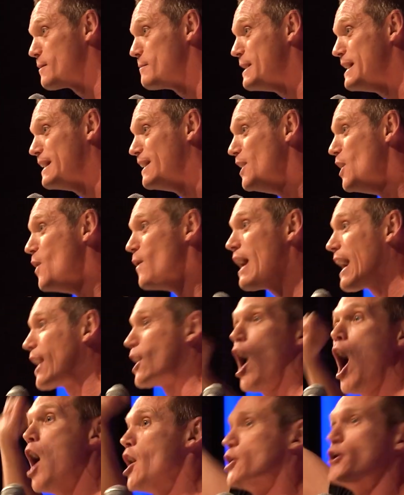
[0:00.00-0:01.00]
what I mean? We're
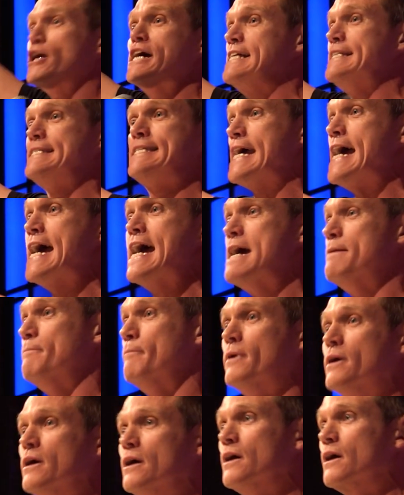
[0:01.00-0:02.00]
like, go green
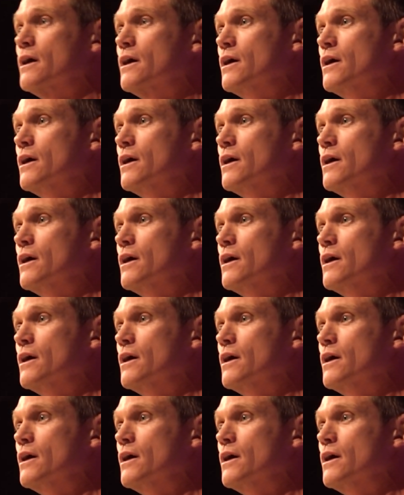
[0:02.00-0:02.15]
team!